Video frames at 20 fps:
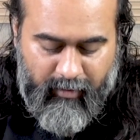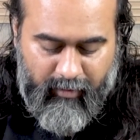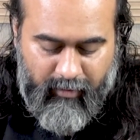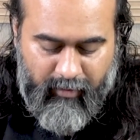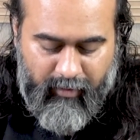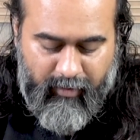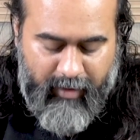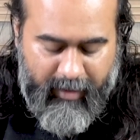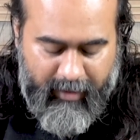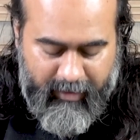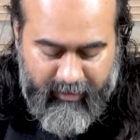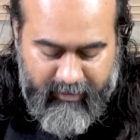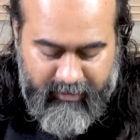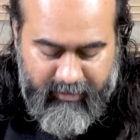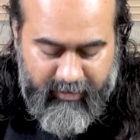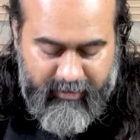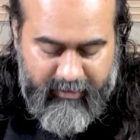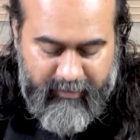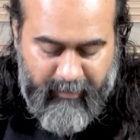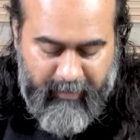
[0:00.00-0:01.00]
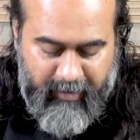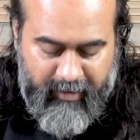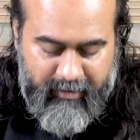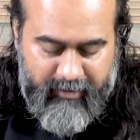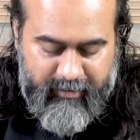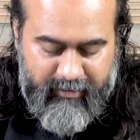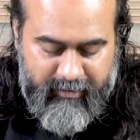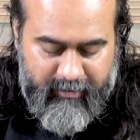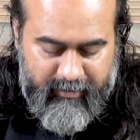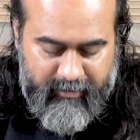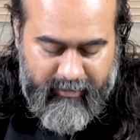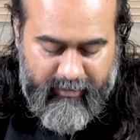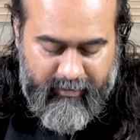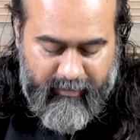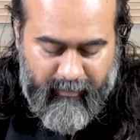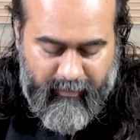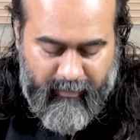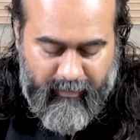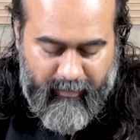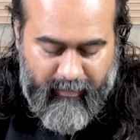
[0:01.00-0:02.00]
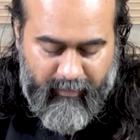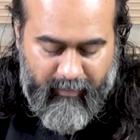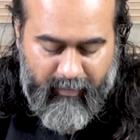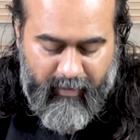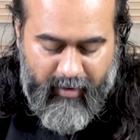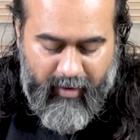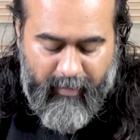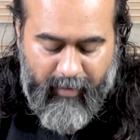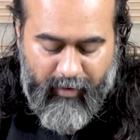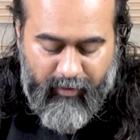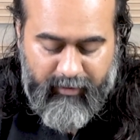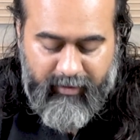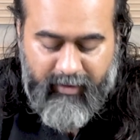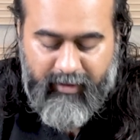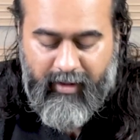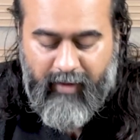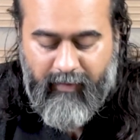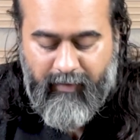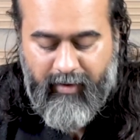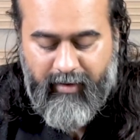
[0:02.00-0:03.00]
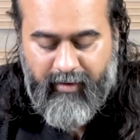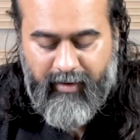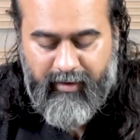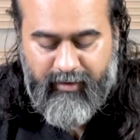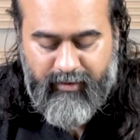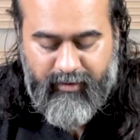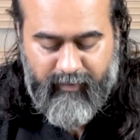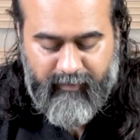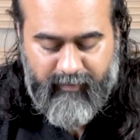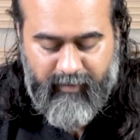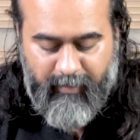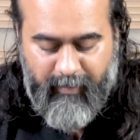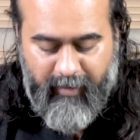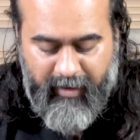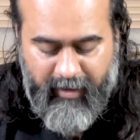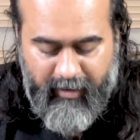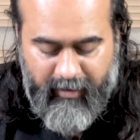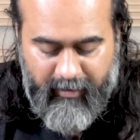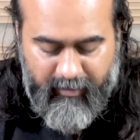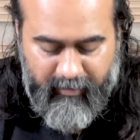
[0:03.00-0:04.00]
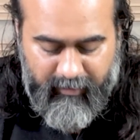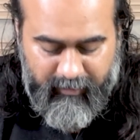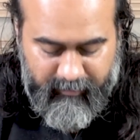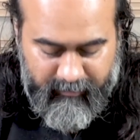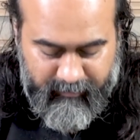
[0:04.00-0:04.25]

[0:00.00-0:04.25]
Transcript: Guru Nanak ji speaks about the clever tricks of the mind,